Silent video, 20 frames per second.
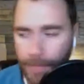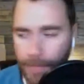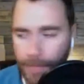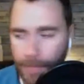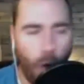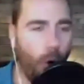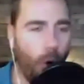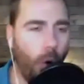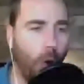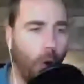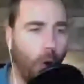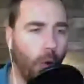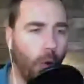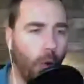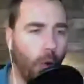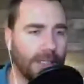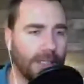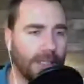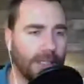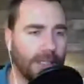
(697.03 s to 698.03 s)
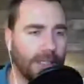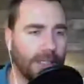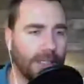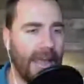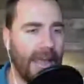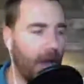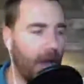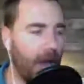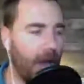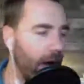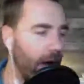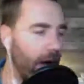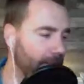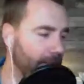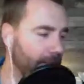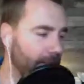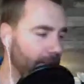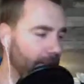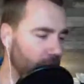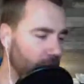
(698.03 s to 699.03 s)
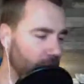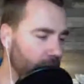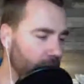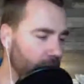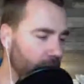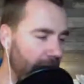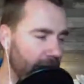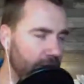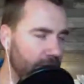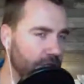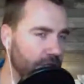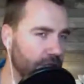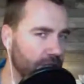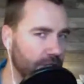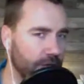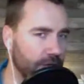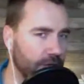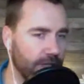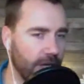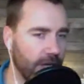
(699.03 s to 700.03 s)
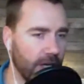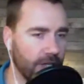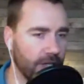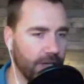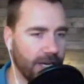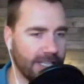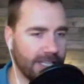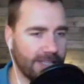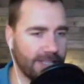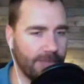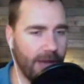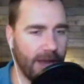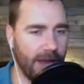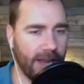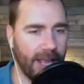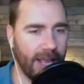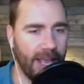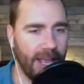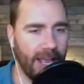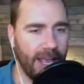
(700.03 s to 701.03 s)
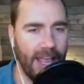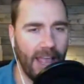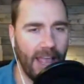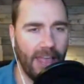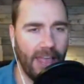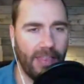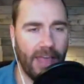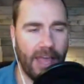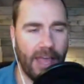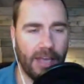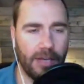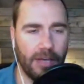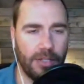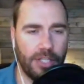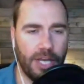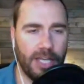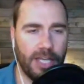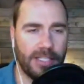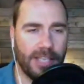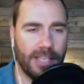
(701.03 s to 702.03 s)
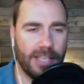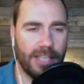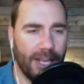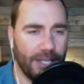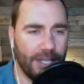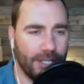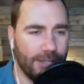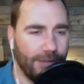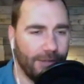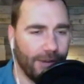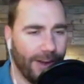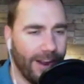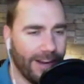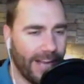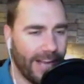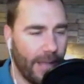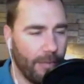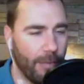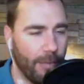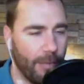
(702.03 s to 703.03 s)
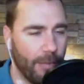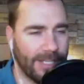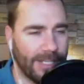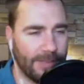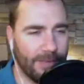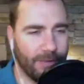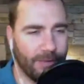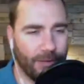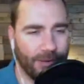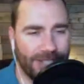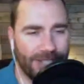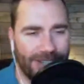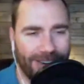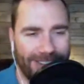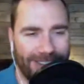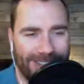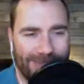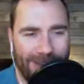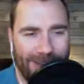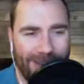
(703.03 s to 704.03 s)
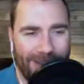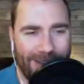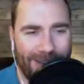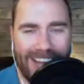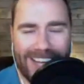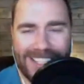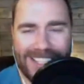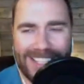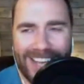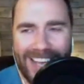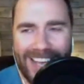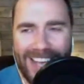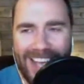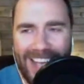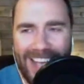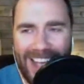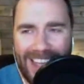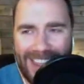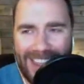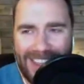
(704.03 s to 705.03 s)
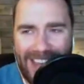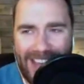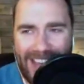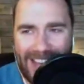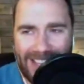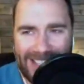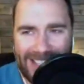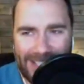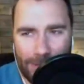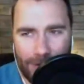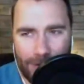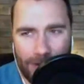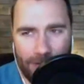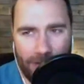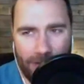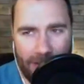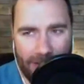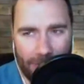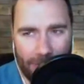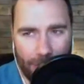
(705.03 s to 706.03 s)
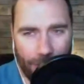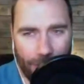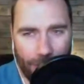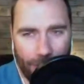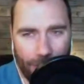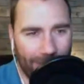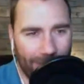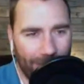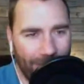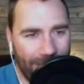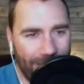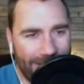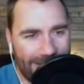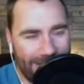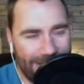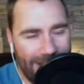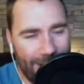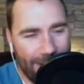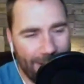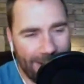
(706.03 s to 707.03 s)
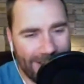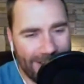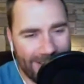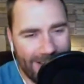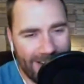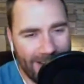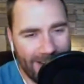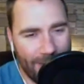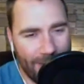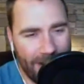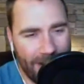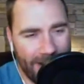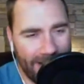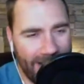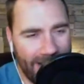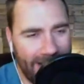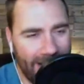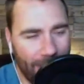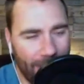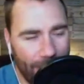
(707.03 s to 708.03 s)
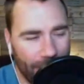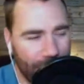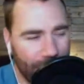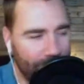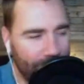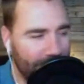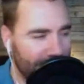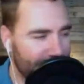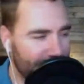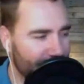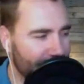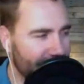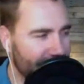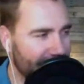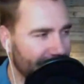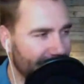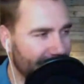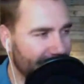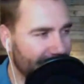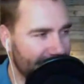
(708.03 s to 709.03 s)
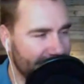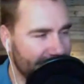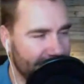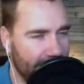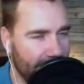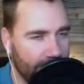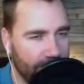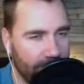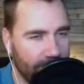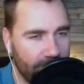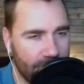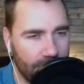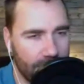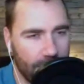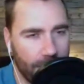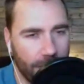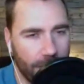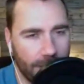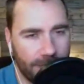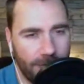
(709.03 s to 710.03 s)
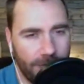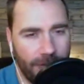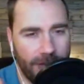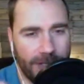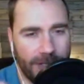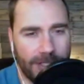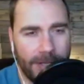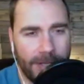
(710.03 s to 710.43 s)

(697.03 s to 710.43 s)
holy cow. I'm so anxious to talk to you guys about it that Jason had just figured out a couple minutes before we started this podcast. I broke the word, so now we can talk about it. Again, I'll put pictures and links and stuff in the show notes for this.